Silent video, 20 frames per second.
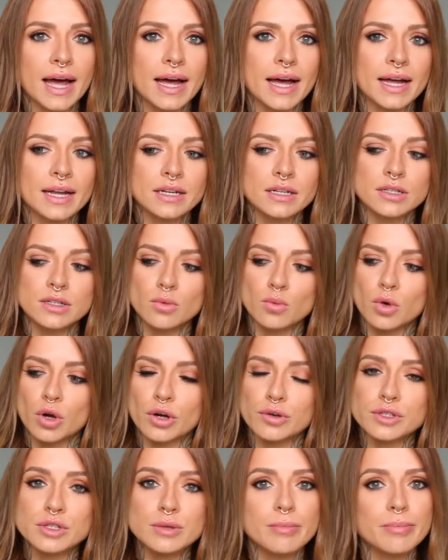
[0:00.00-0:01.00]
and
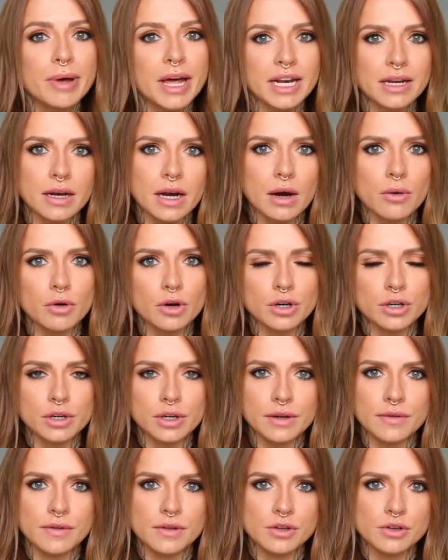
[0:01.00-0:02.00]
go to bed an hour
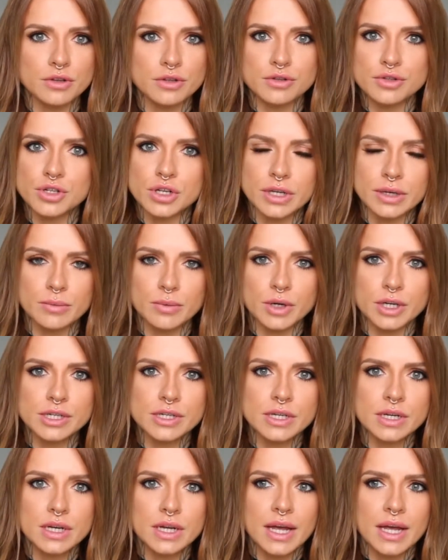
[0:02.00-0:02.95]
earlier than you usually would.